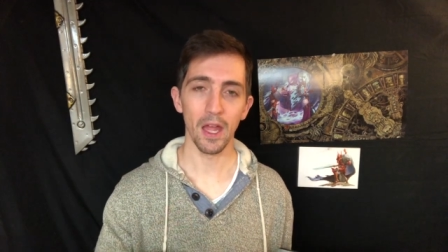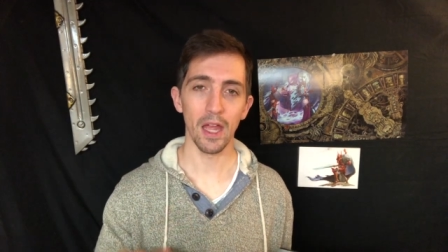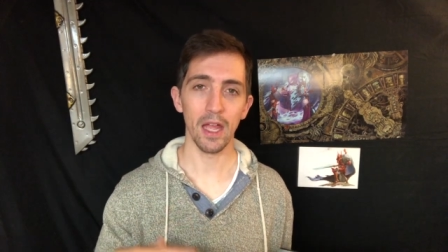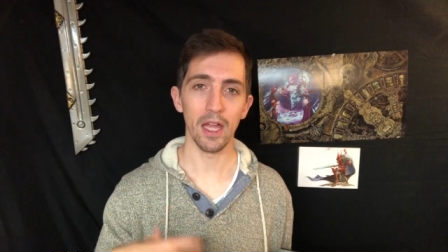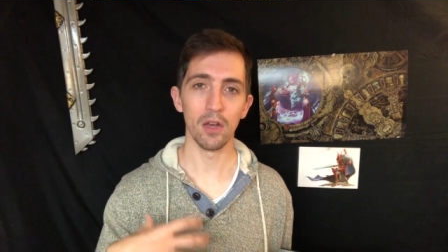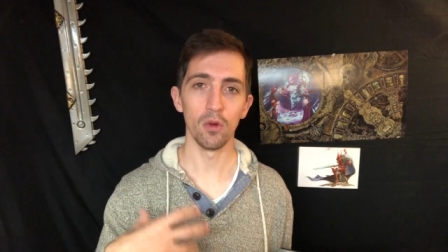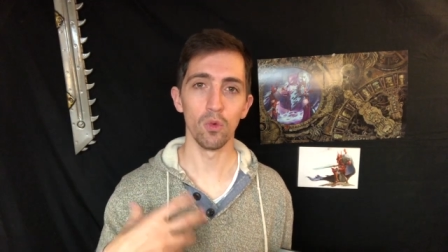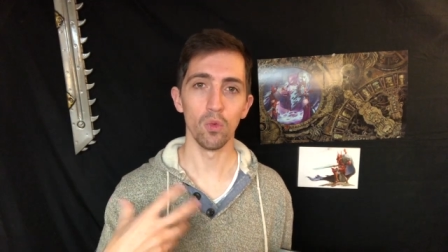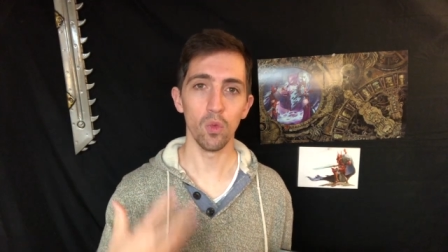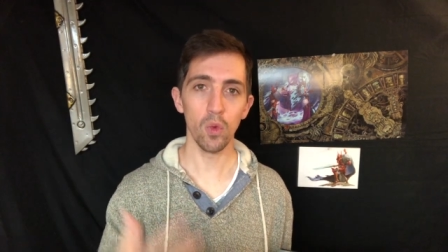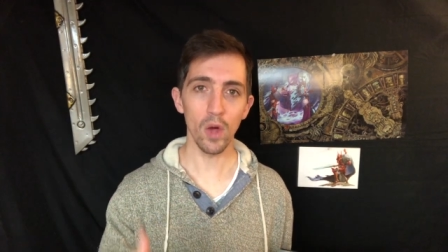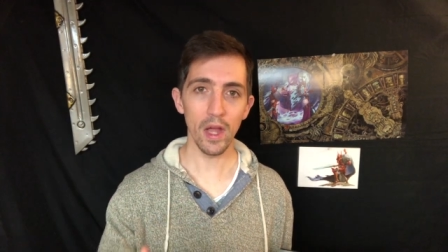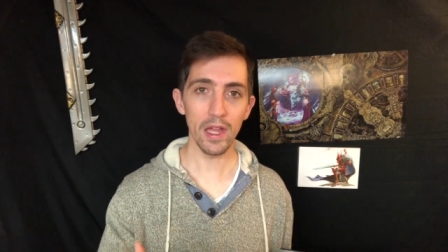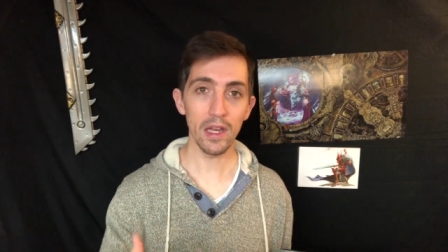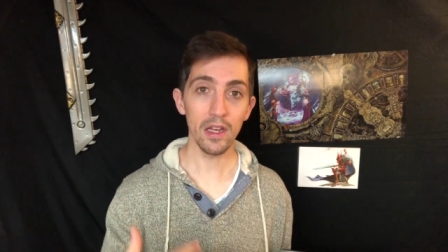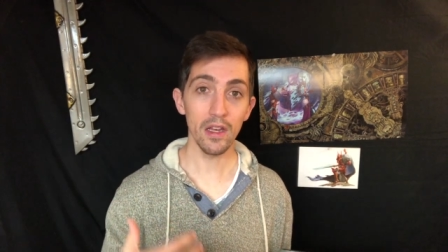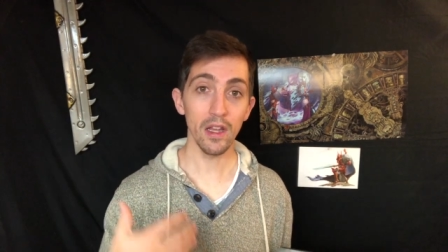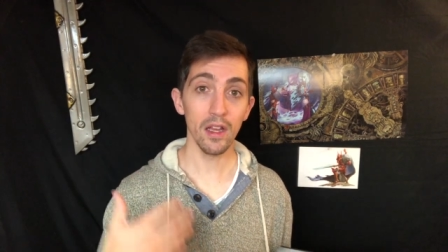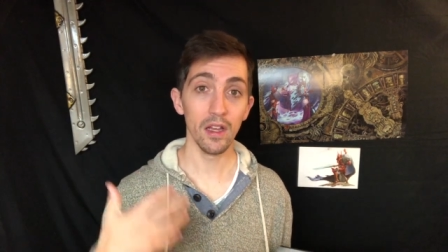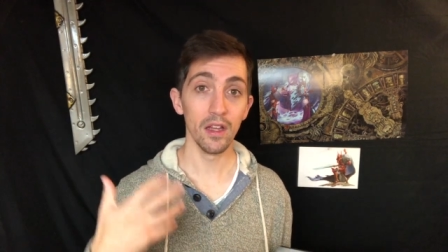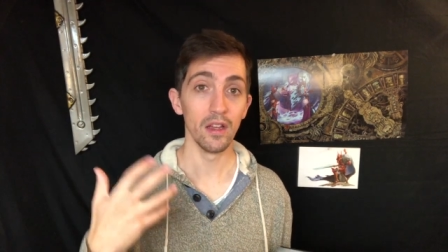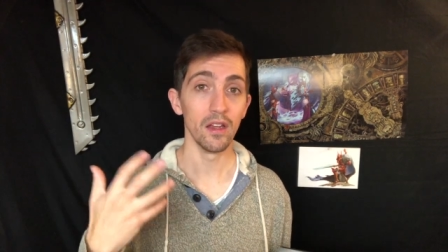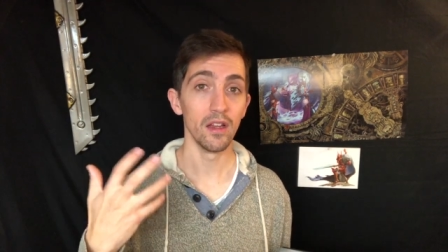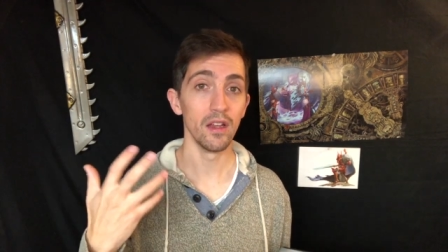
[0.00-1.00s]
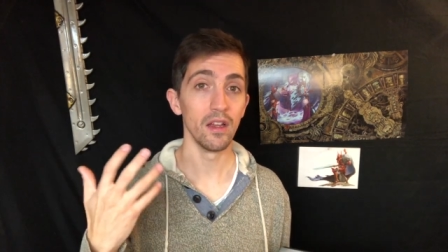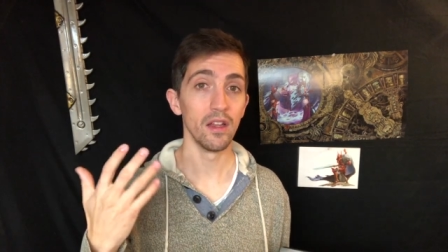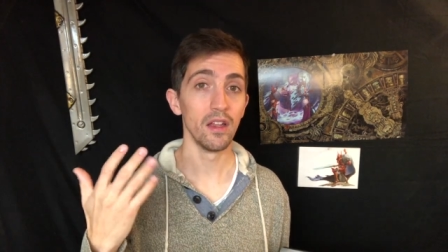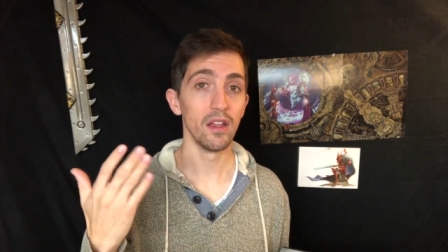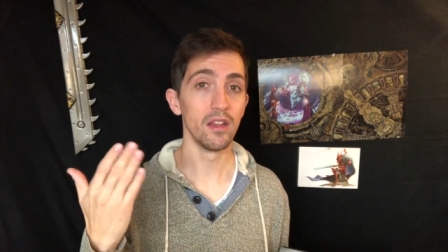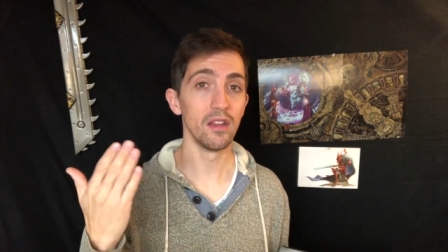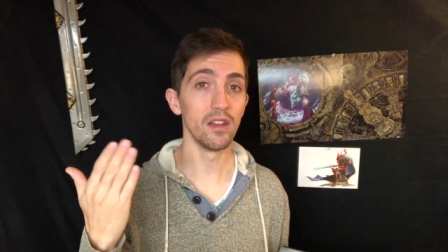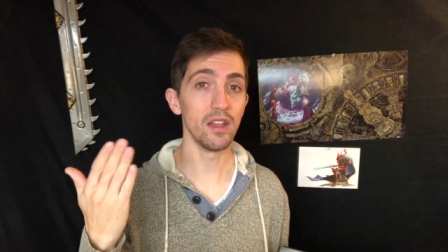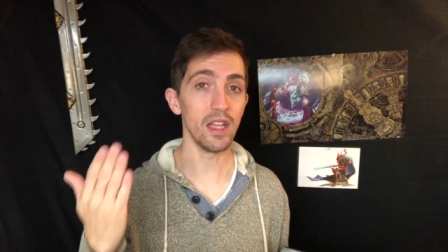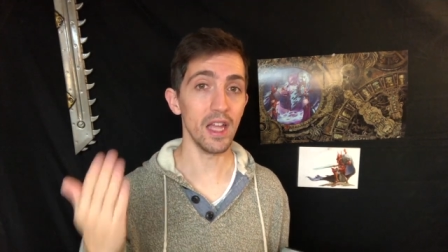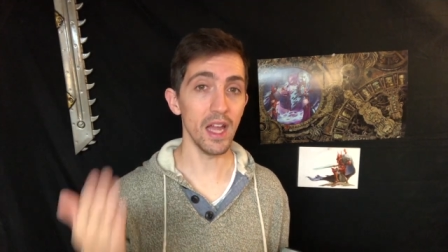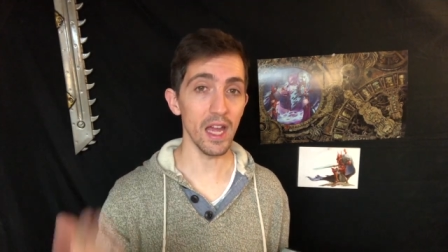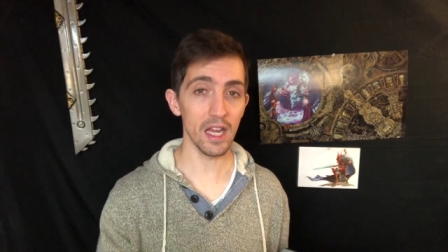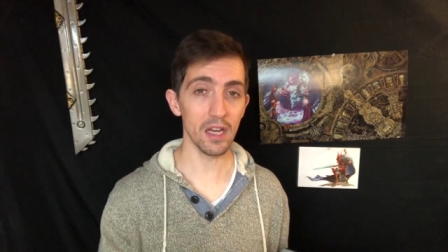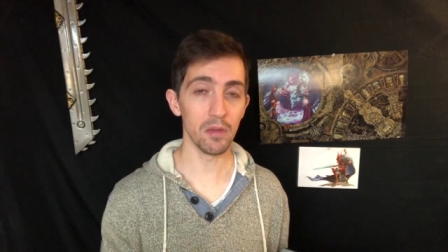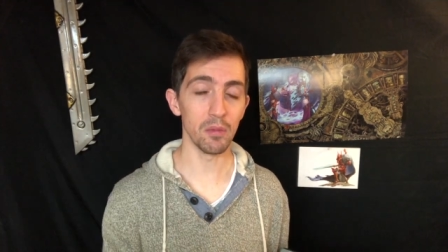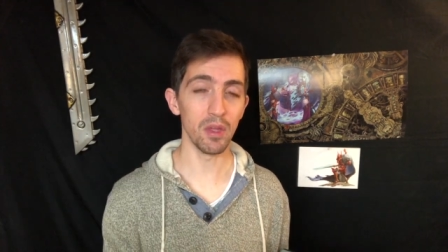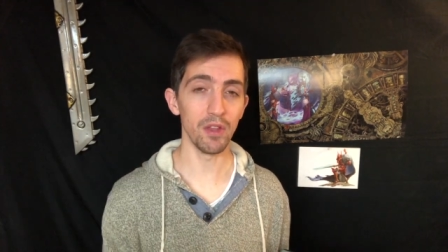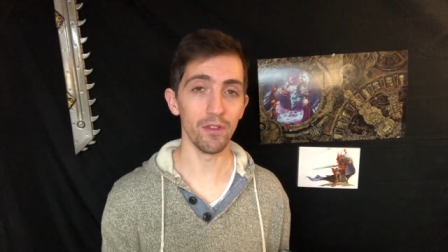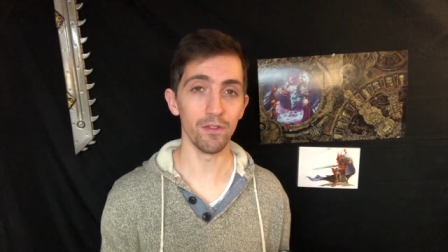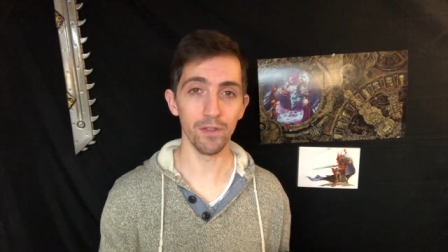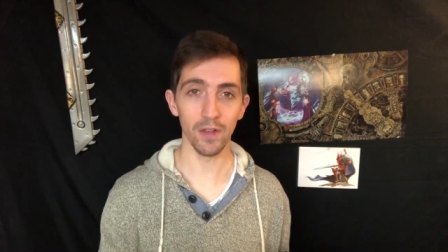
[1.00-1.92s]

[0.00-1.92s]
and when the enemy